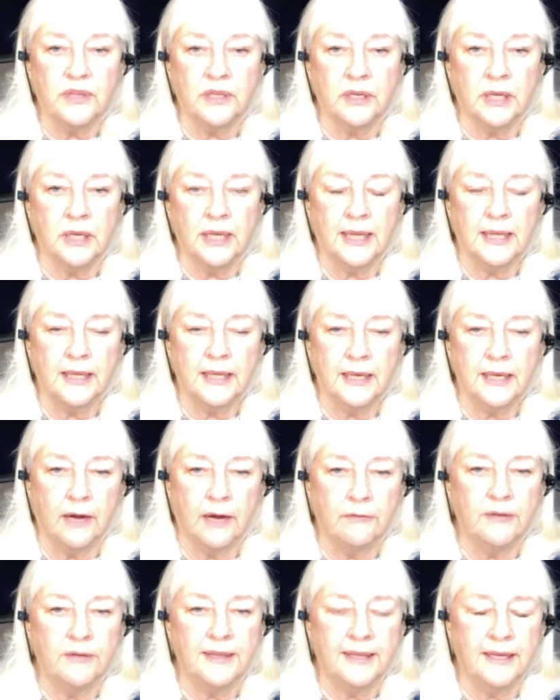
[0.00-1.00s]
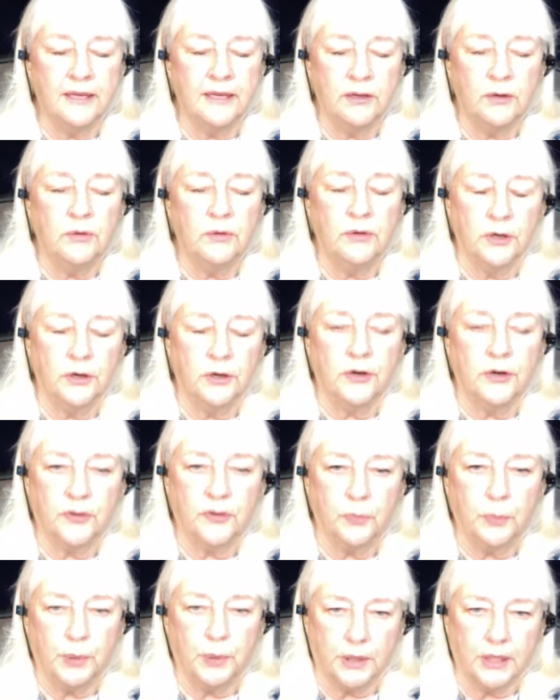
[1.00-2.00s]
the Everything New Nurse
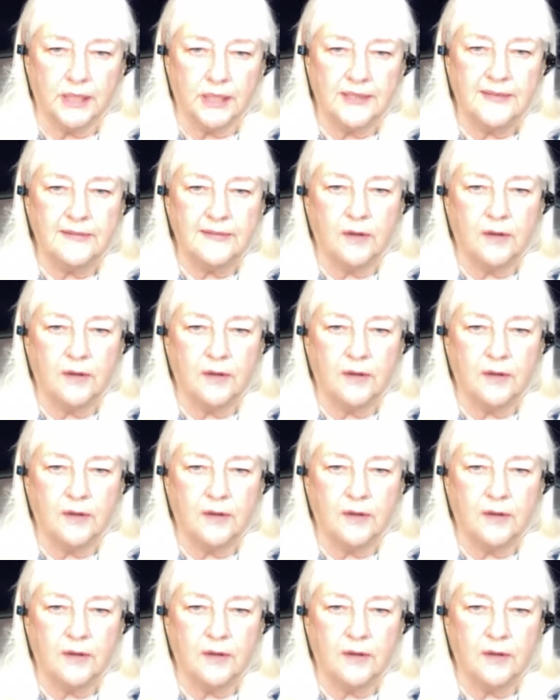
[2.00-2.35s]
book.